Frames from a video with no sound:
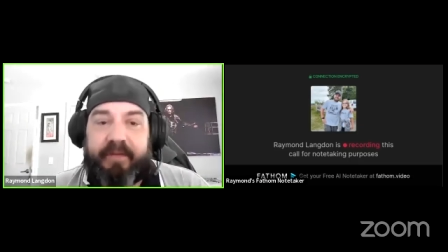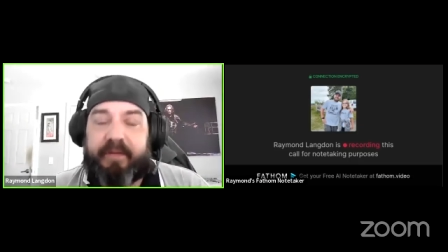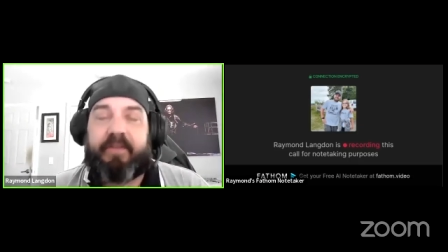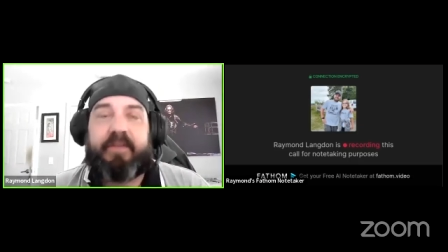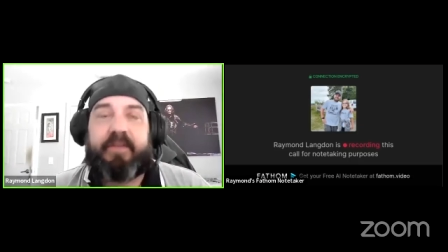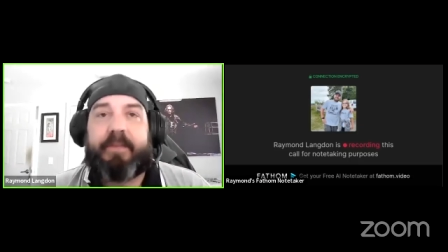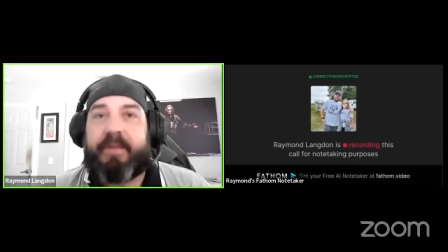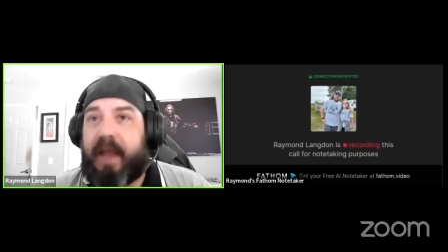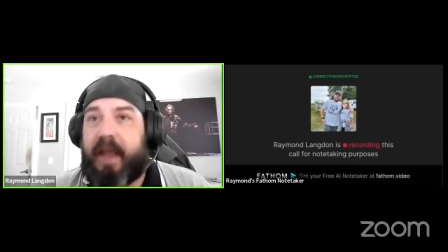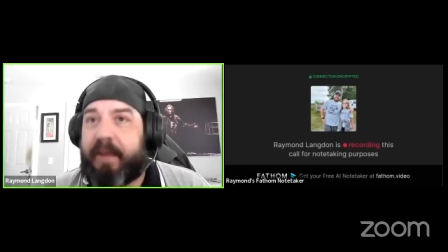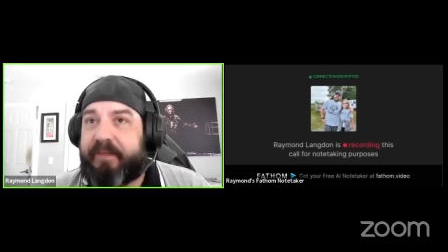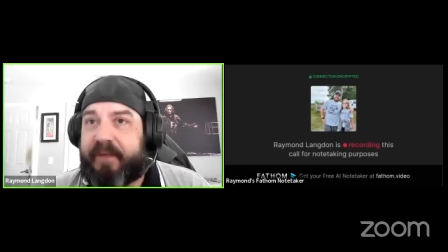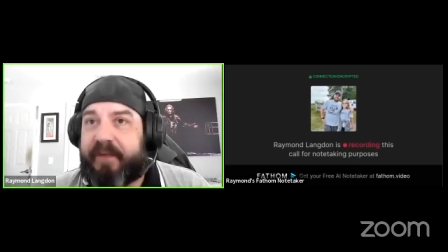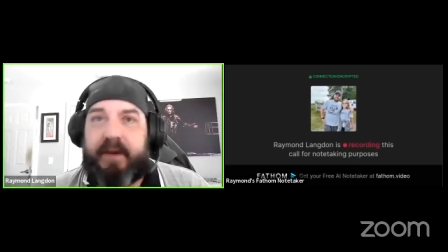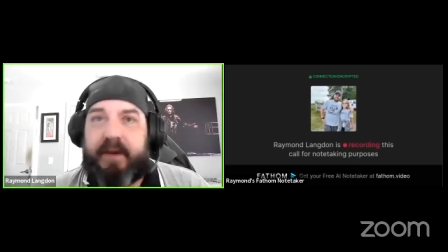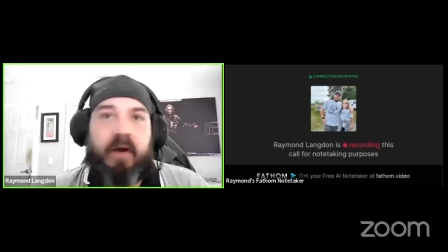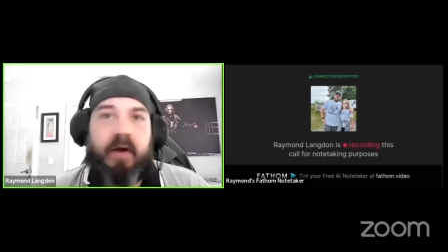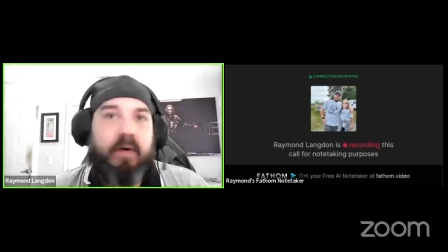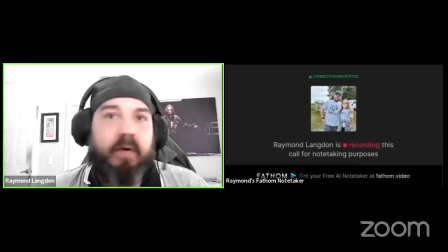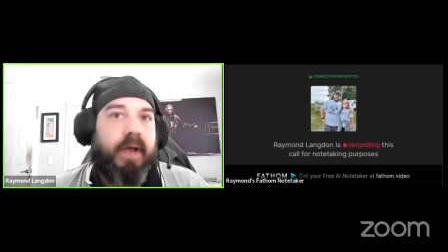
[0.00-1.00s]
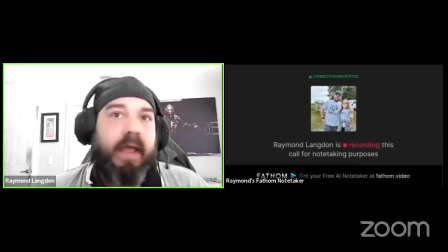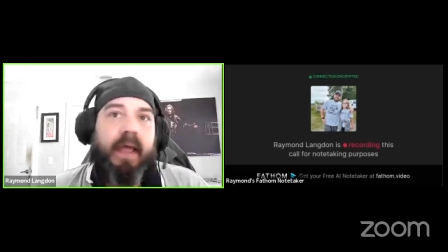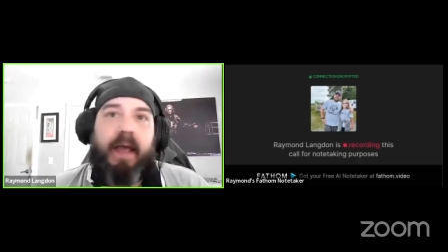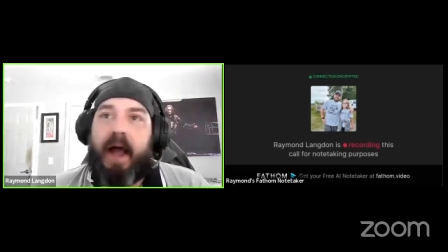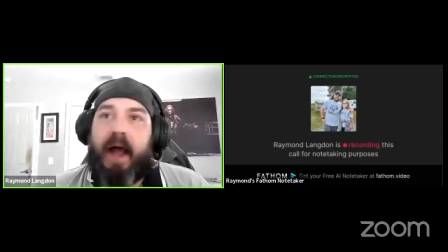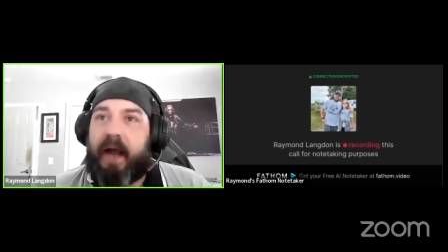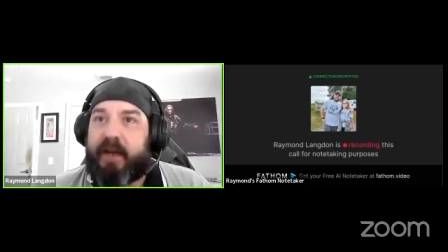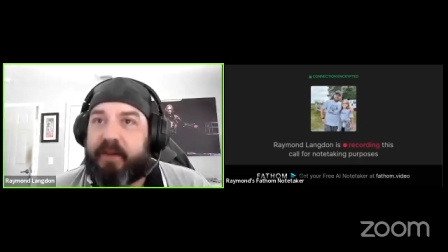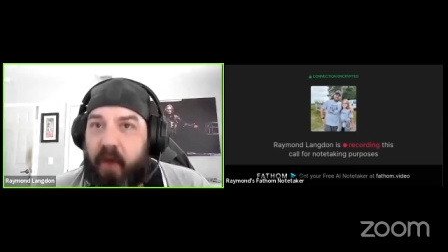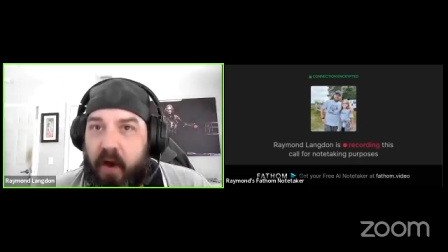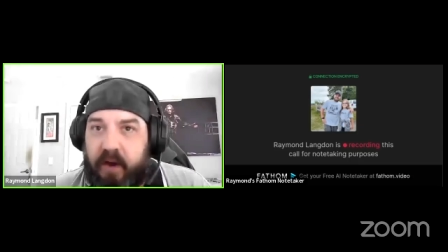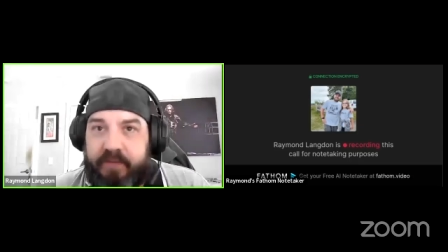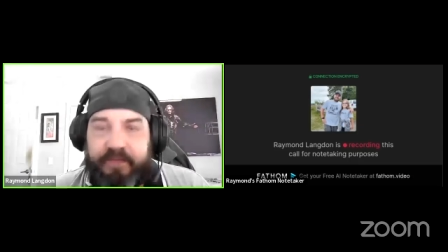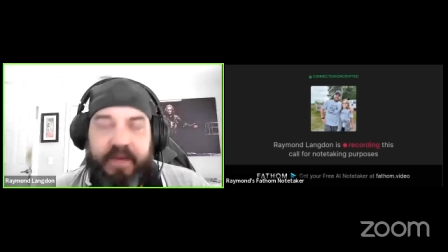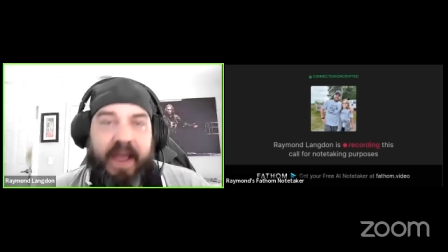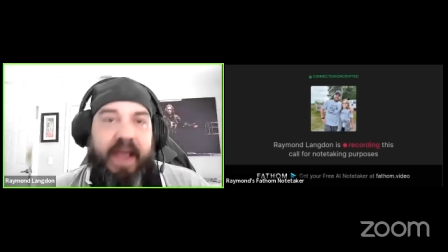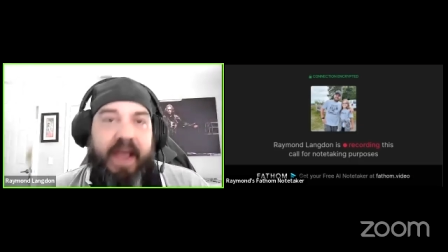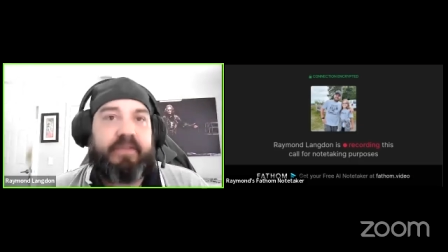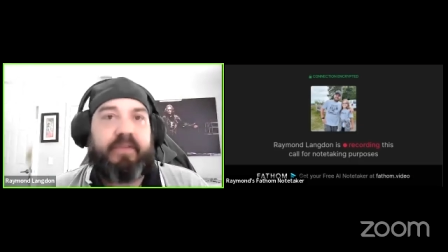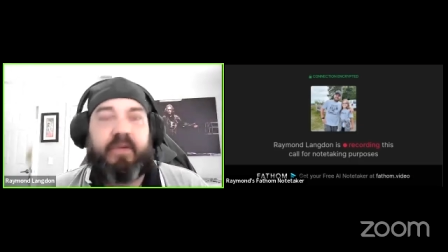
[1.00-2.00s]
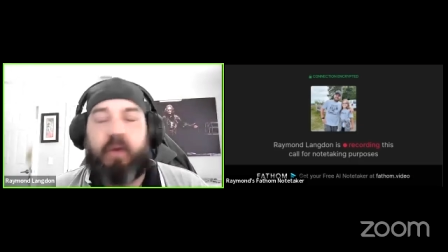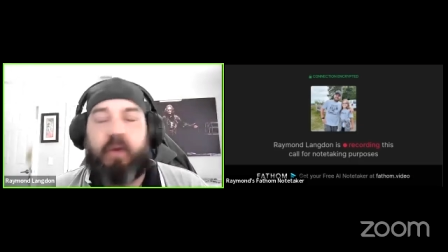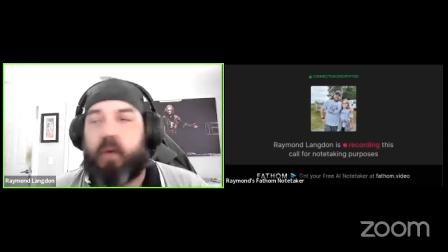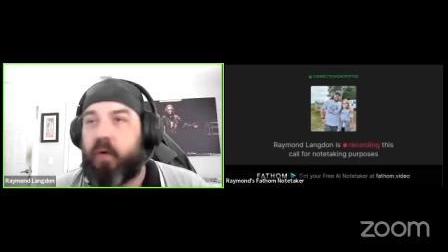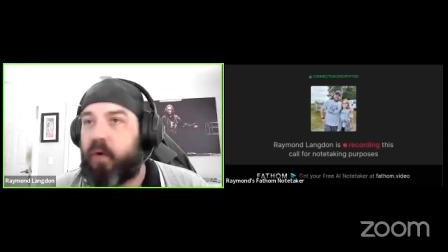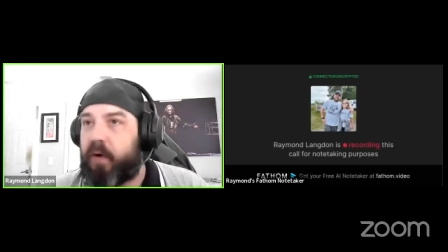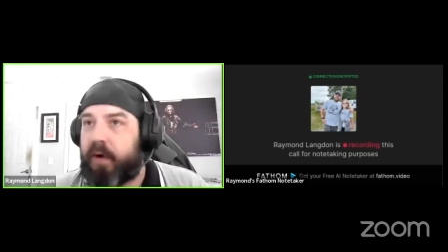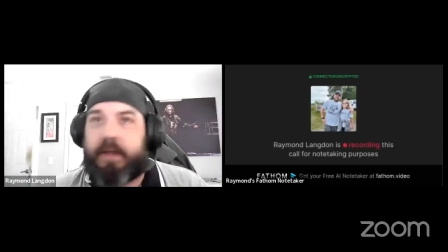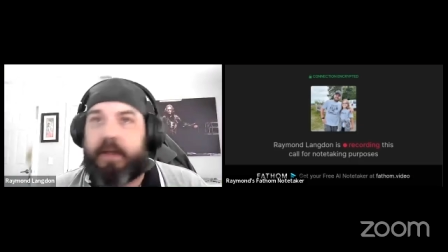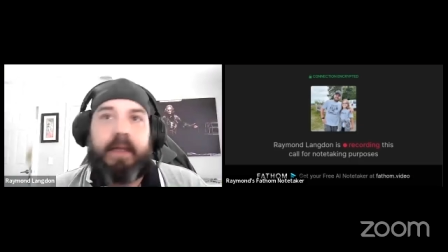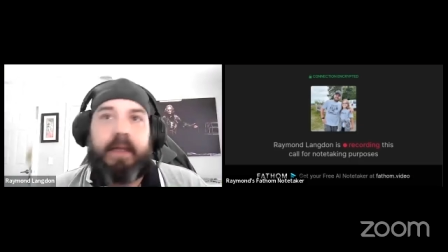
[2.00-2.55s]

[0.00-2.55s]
And sometimes I know I talk fast. Yeah, or, no,